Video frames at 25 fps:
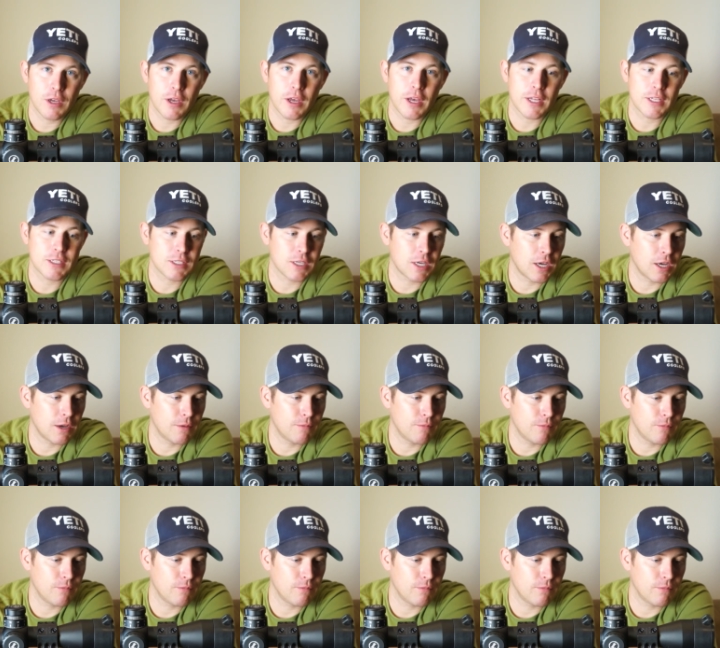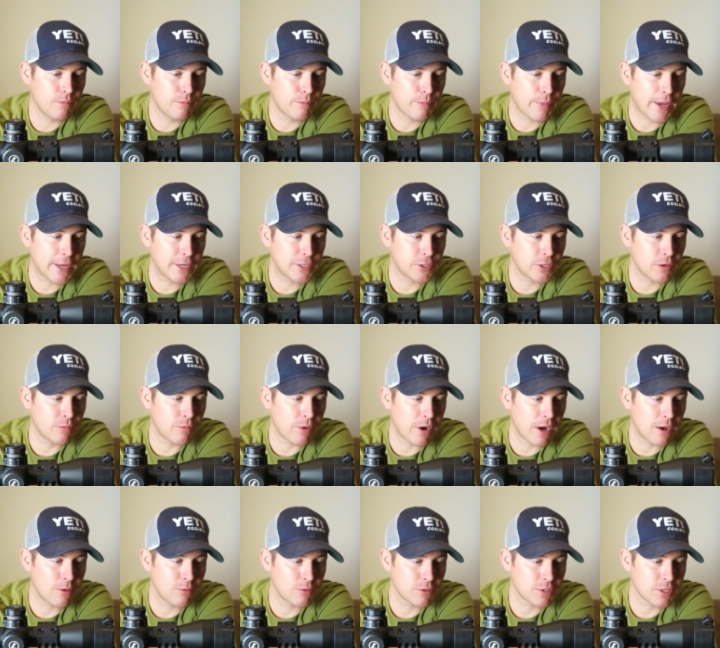That's Patriot
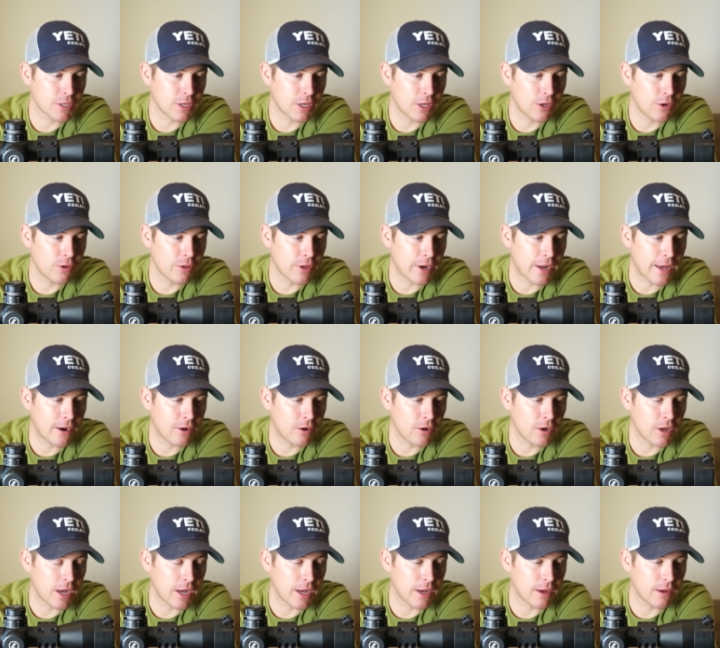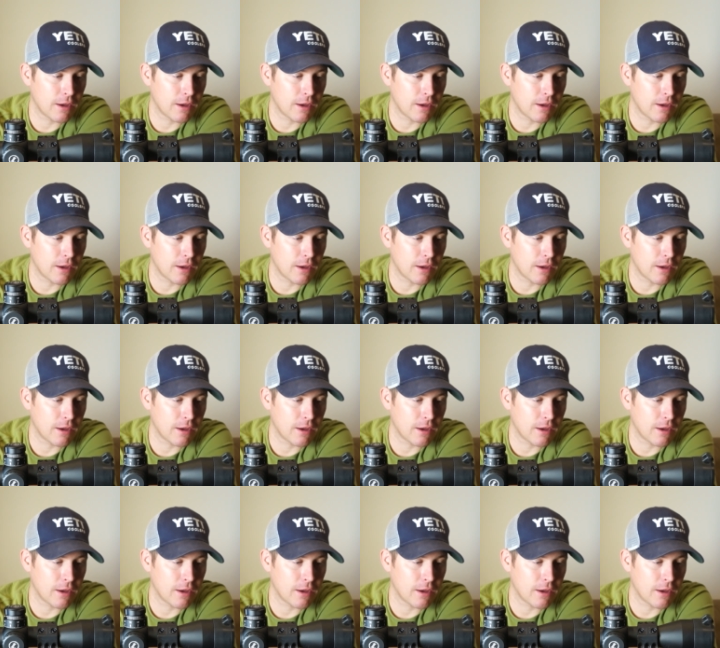brown was the color that I had on it.